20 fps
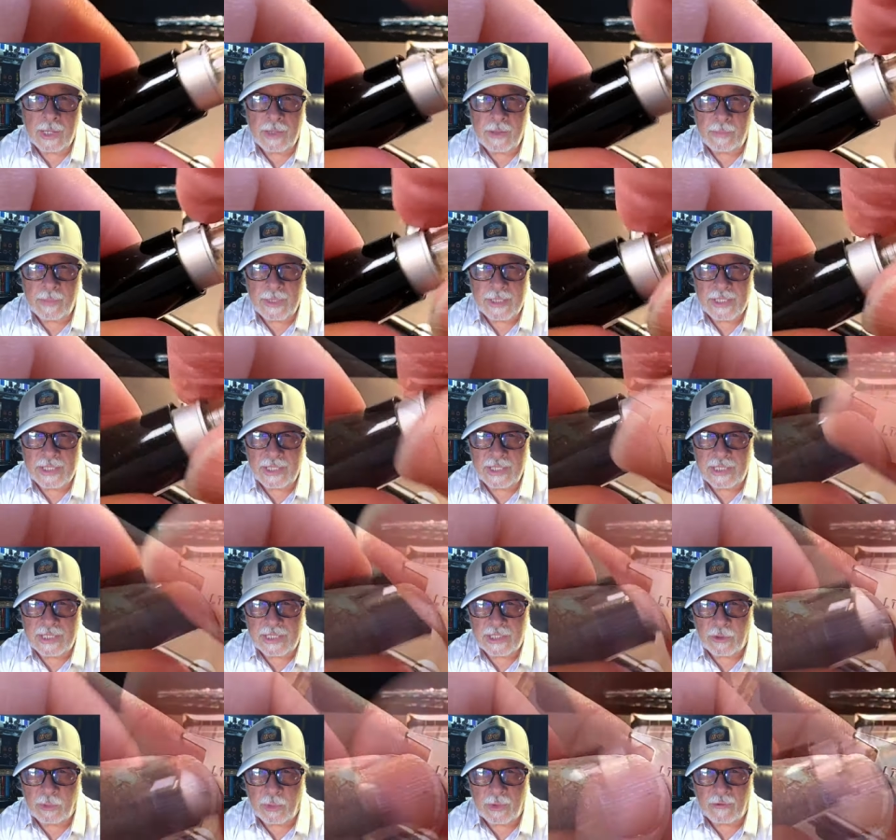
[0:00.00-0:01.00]
And the piston
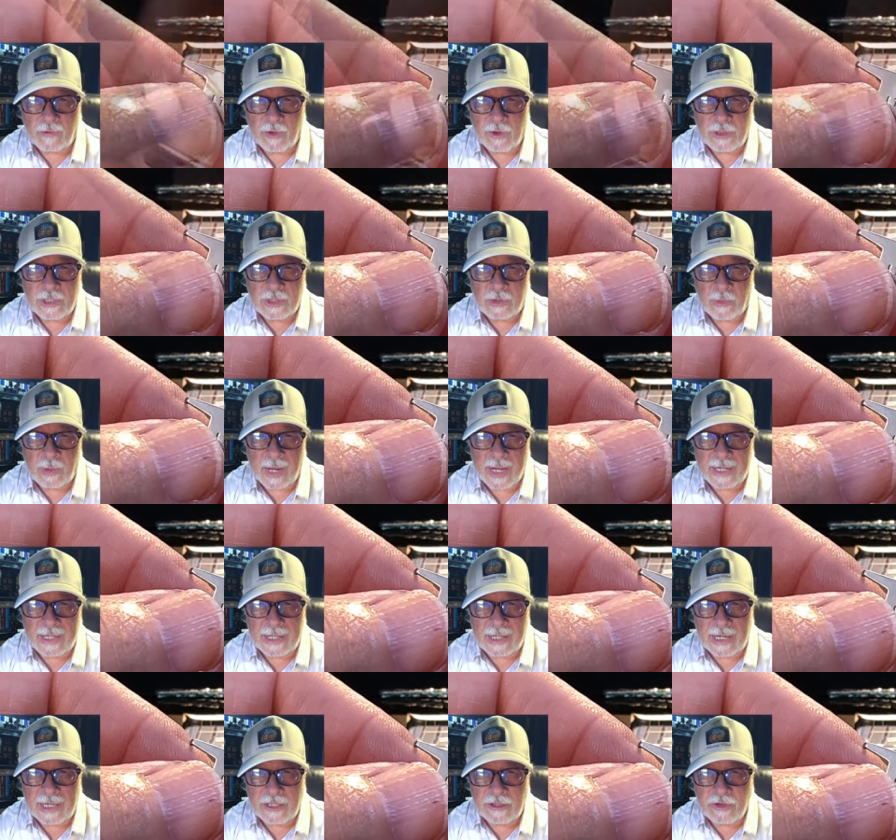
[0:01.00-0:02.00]
is a reverse thread
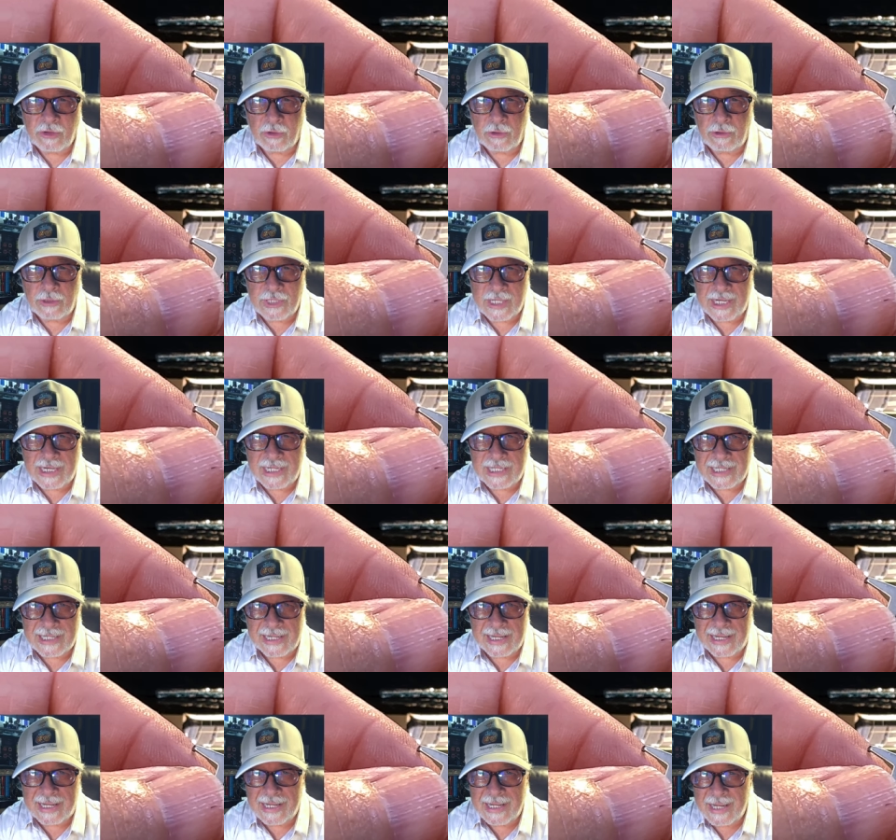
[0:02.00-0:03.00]
and unscrews
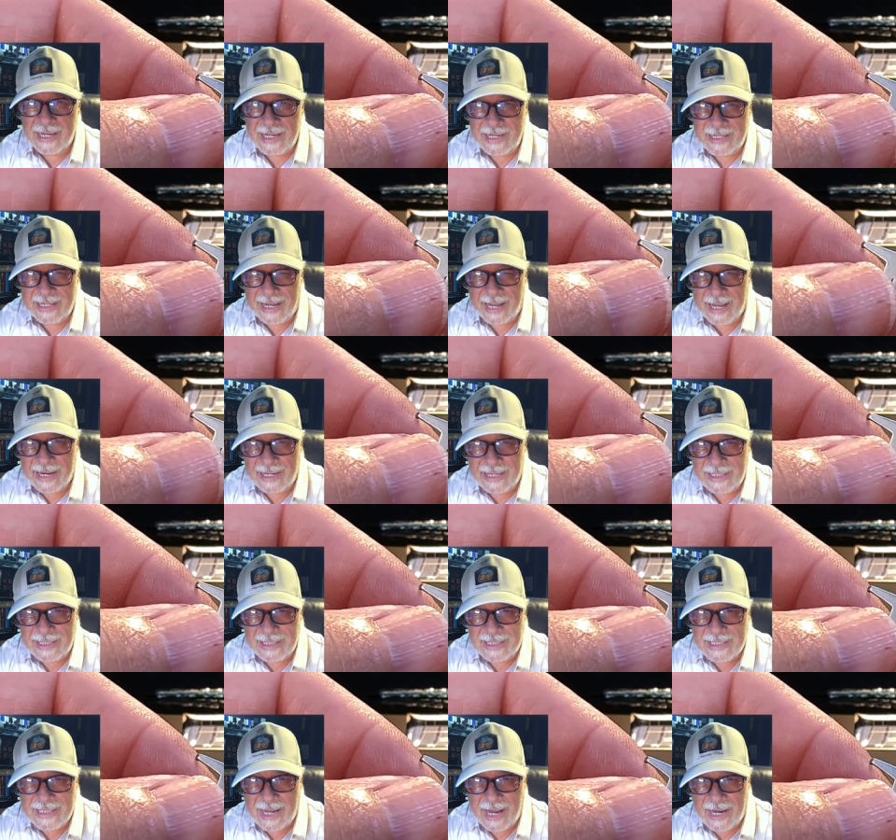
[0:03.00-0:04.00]
easily to get
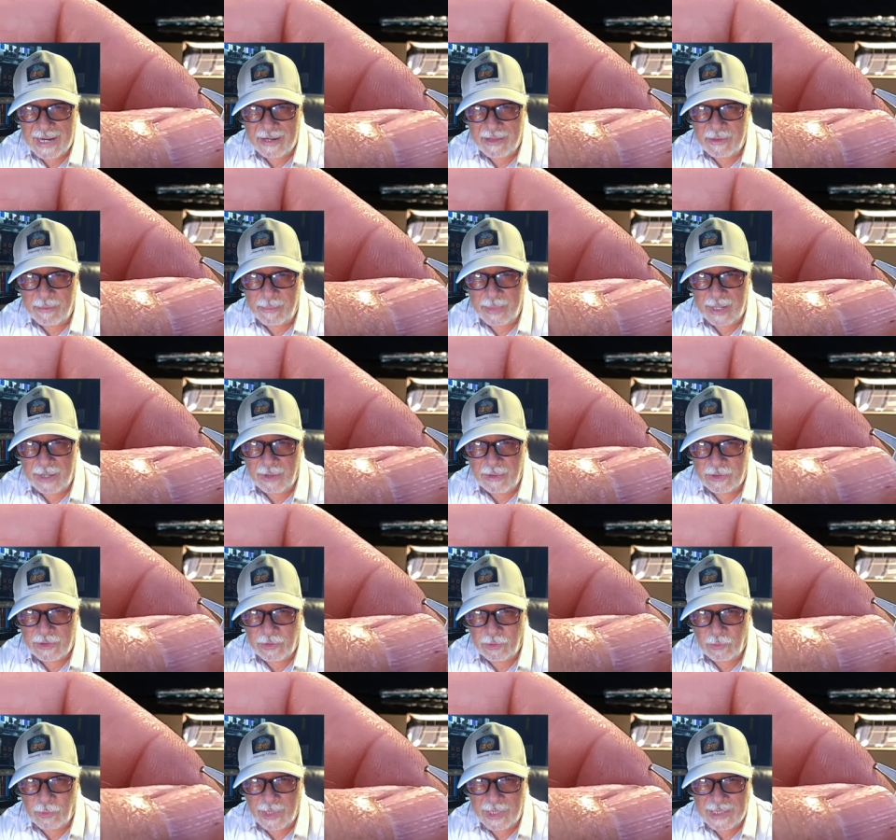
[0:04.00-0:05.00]
inside of the barrel
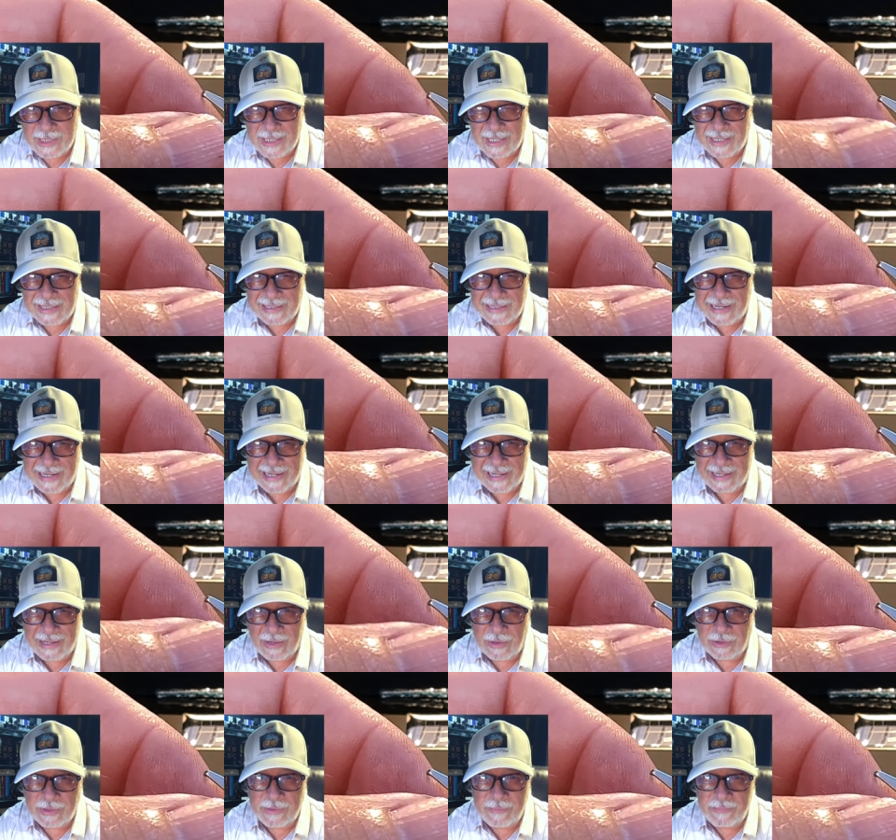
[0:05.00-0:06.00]
to rinse and clean it
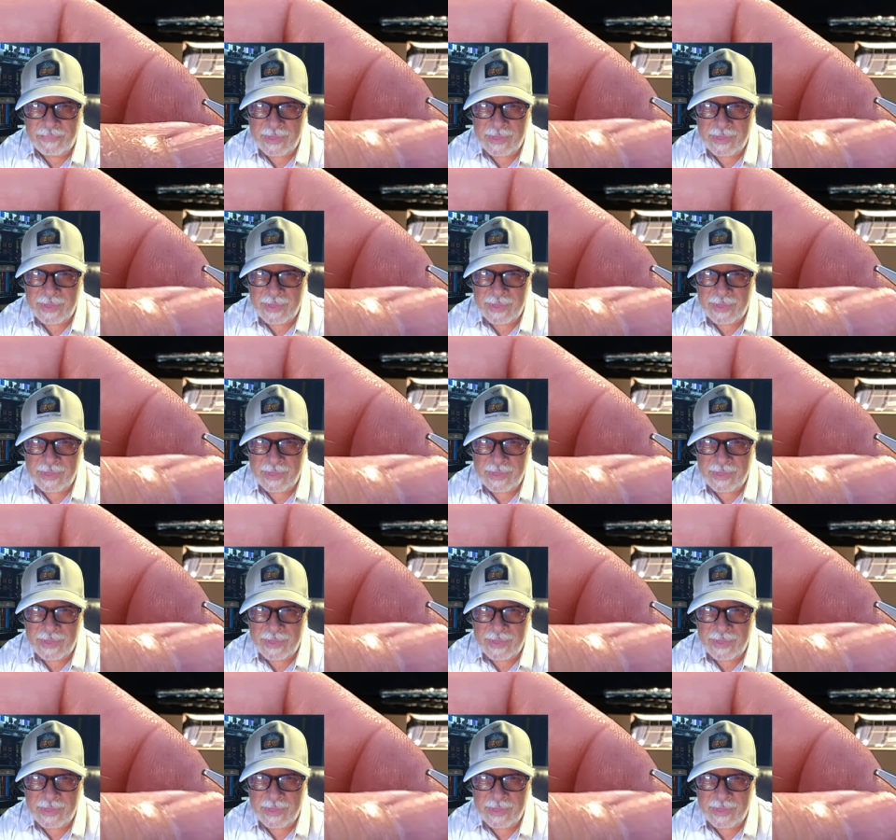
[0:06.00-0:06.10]
out.